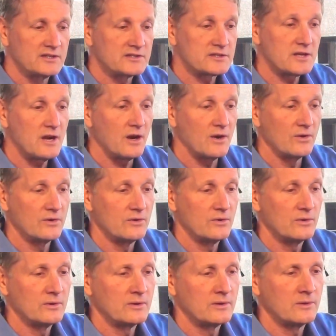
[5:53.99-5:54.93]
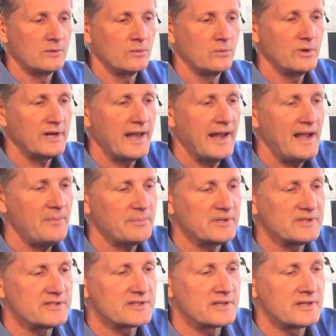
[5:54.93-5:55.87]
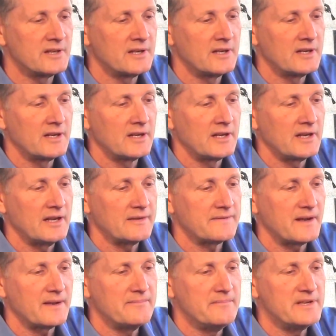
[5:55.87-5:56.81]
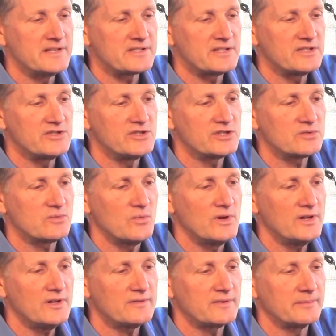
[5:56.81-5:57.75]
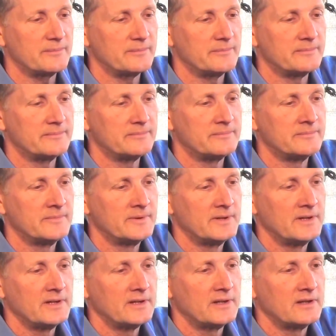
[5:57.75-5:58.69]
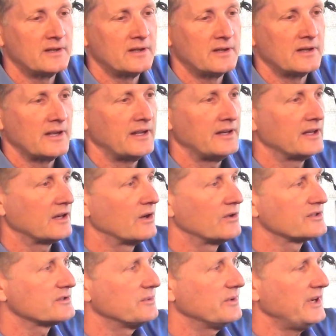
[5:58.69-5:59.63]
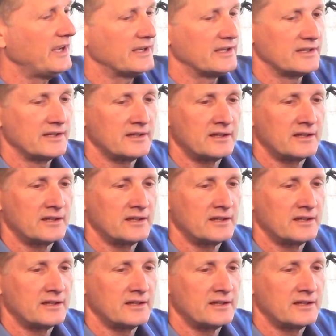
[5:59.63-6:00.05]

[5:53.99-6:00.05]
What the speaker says: So, what happens if I'm missing just one of them? And it goes away.